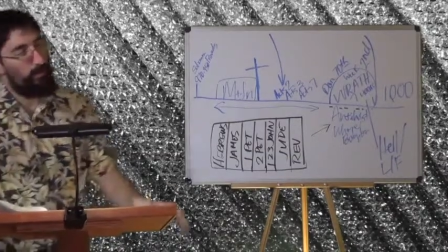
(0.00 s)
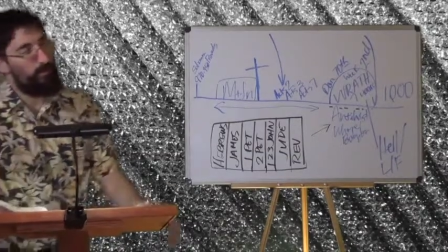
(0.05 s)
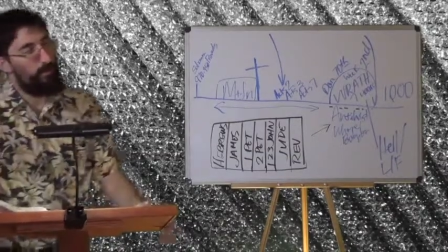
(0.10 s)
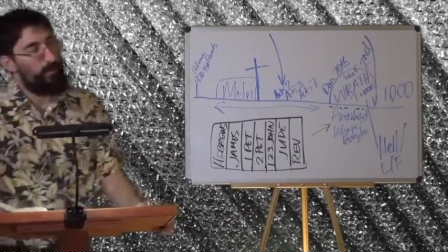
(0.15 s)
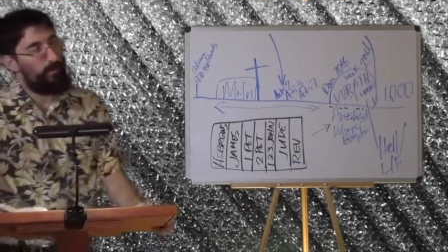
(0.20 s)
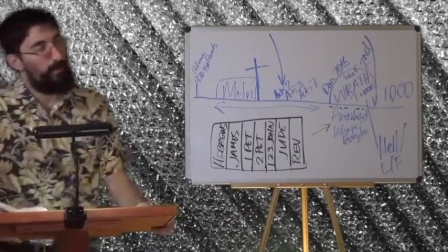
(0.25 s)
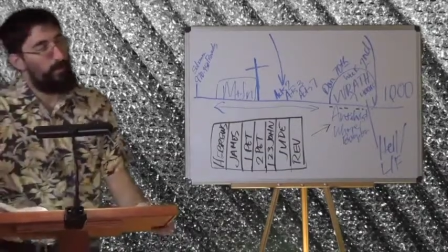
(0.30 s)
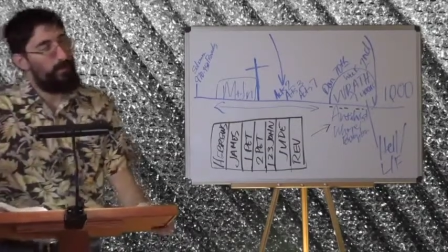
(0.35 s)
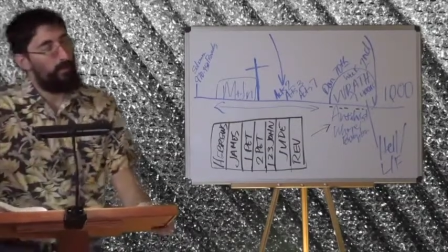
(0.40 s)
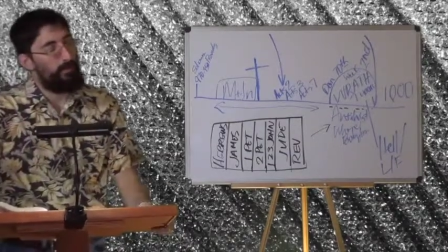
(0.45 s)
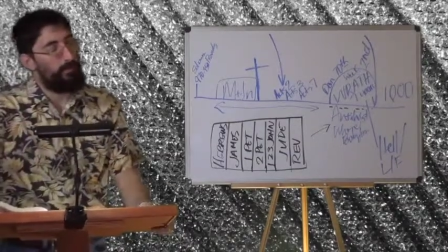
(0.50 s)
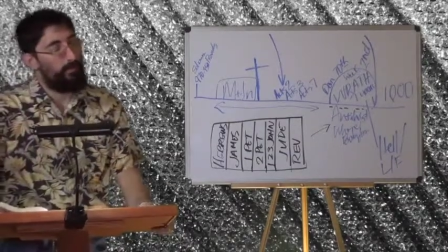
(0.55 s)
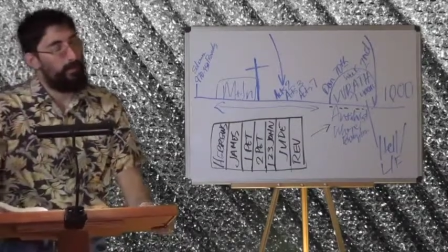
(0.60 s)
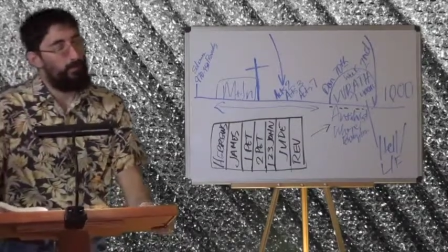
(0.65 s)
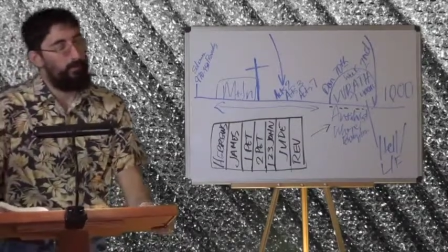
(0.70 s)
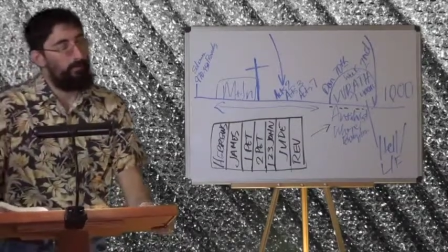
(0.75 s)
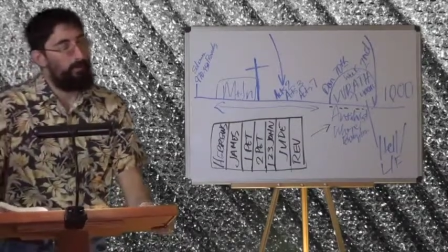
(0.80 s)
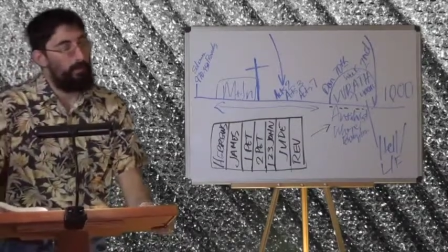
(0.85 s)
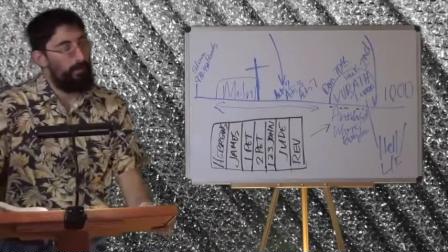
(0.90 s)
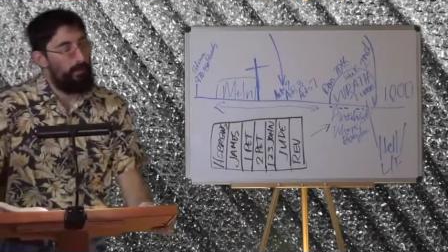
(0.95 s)
word,
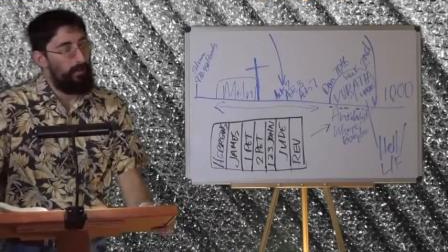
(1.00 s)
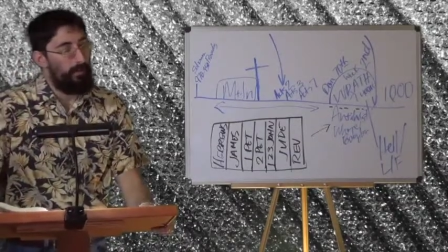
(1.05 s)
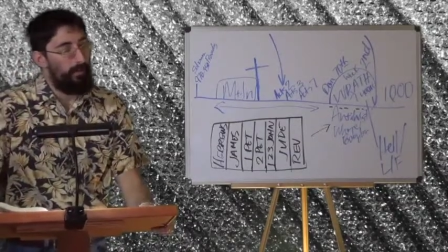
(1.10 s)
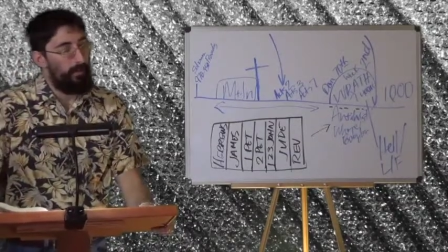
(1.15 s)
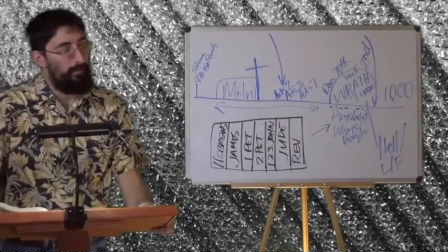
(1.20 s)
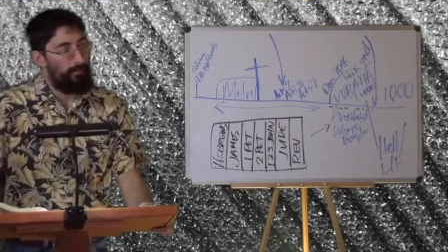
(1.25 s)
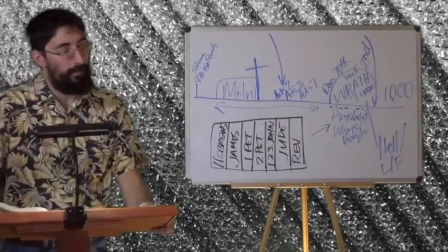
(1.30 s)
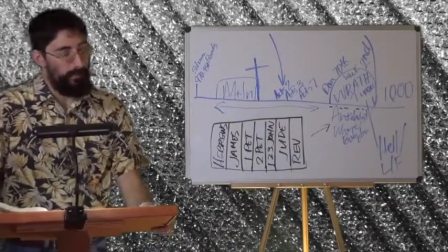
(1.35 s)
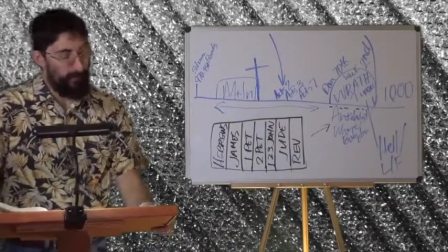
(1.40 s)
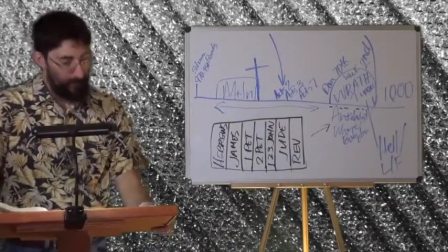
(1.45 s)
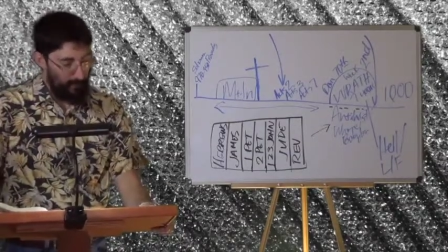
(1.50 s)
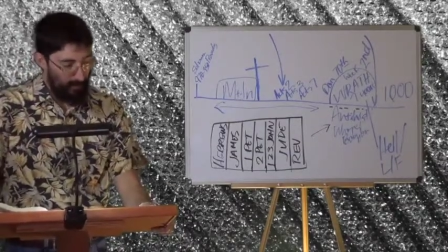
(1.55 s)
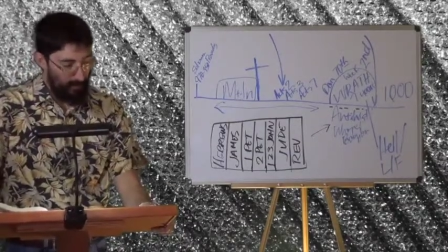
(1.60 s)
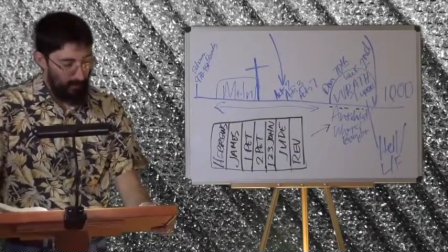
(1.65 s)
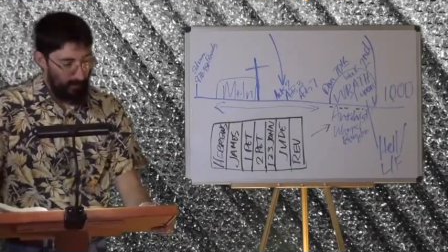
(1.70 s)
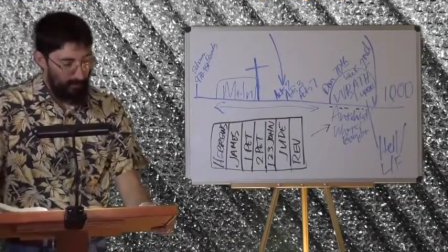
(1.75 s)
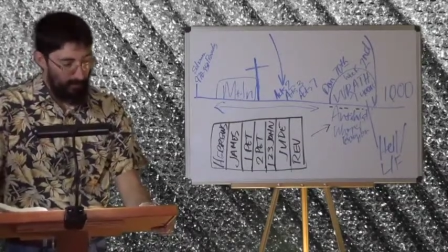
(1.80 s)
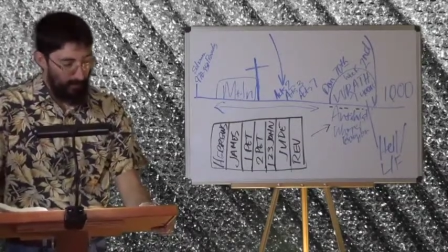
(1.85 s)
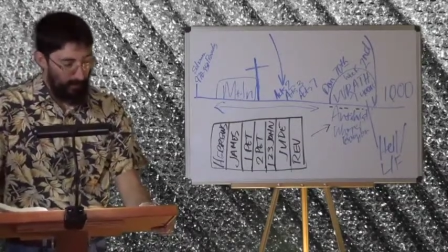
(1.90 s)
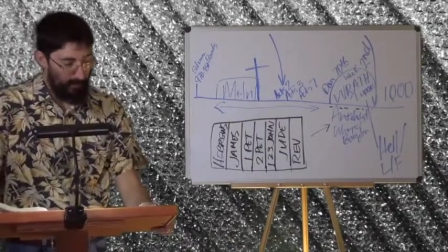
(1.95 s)
may you
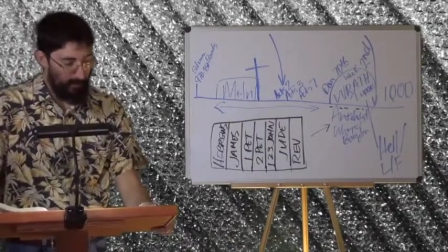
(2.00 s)
edify,